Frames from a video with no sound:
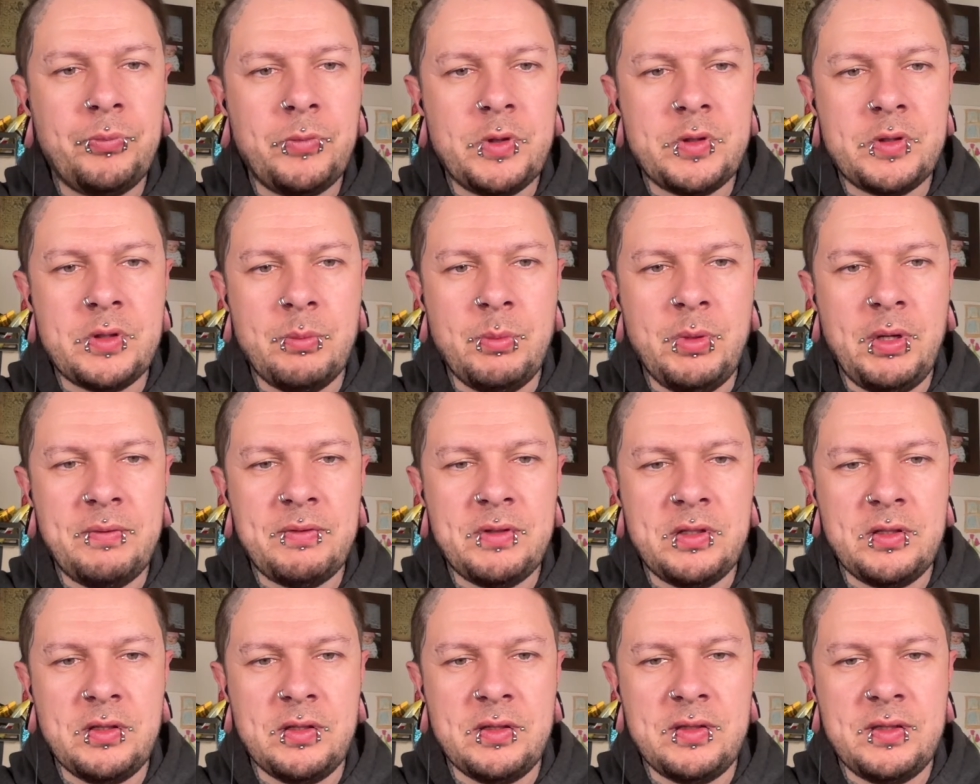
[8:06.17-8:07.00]
I might have to
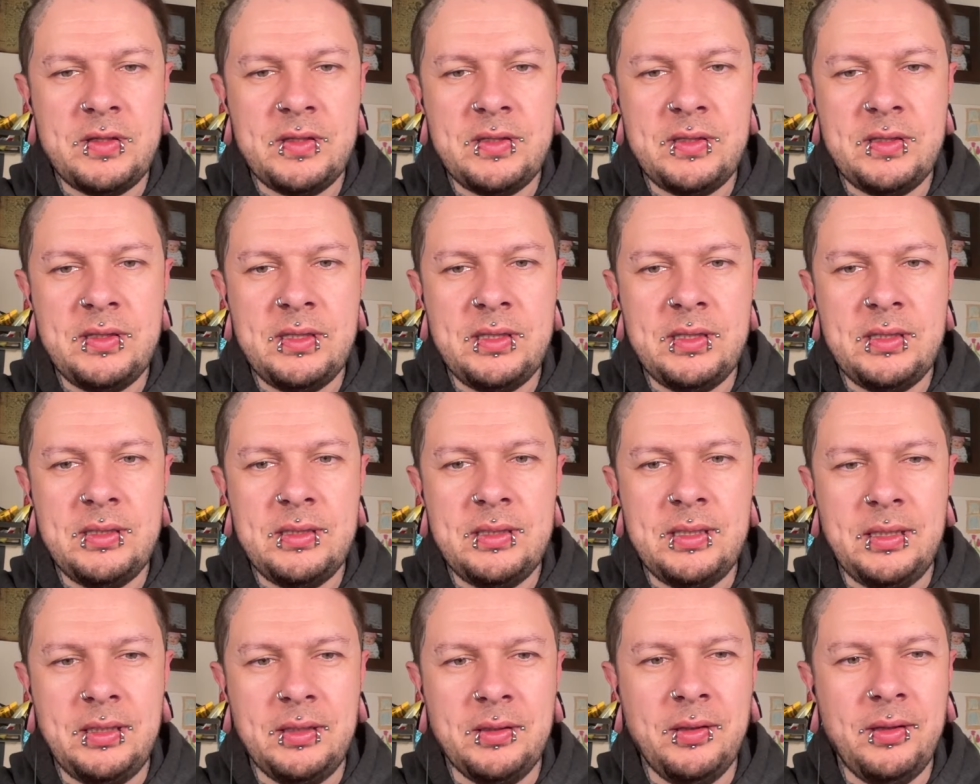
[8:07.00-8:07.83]
just
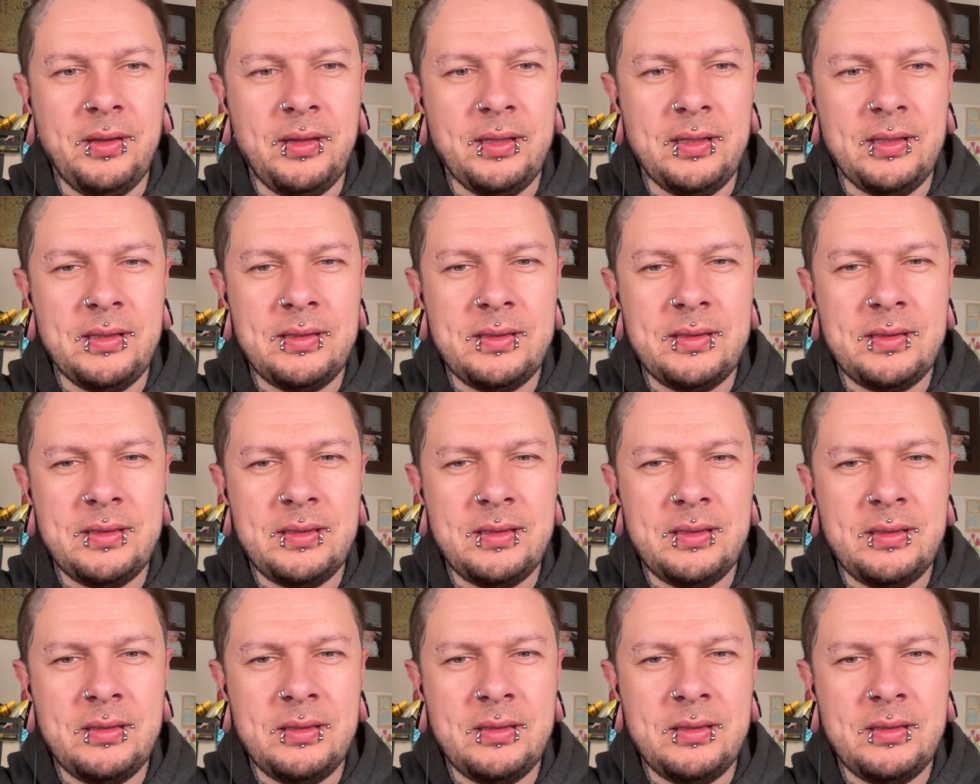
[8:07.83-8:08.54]
steal this.